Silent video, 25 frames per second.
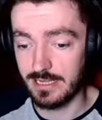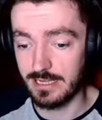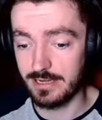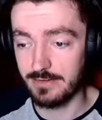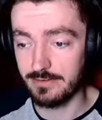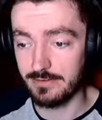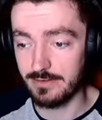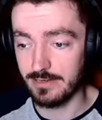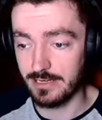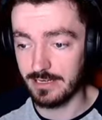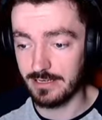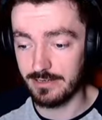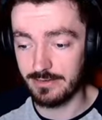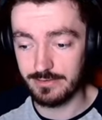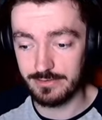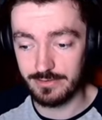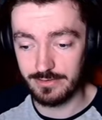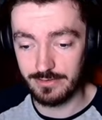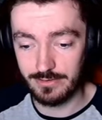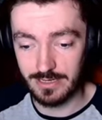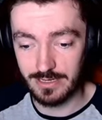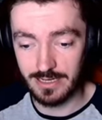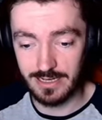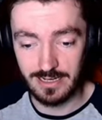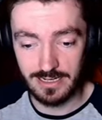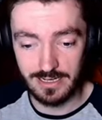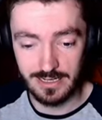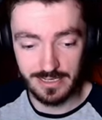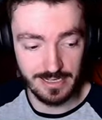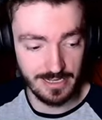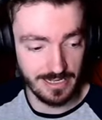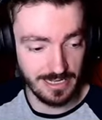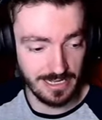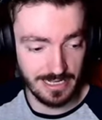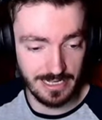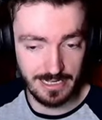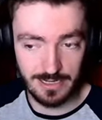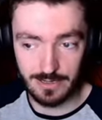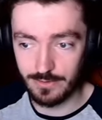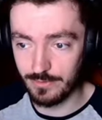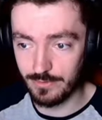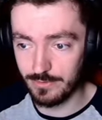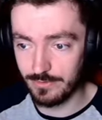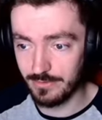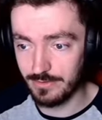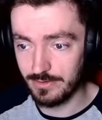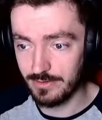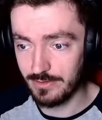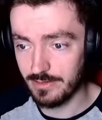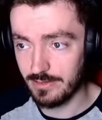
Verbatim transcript: How how do I... How...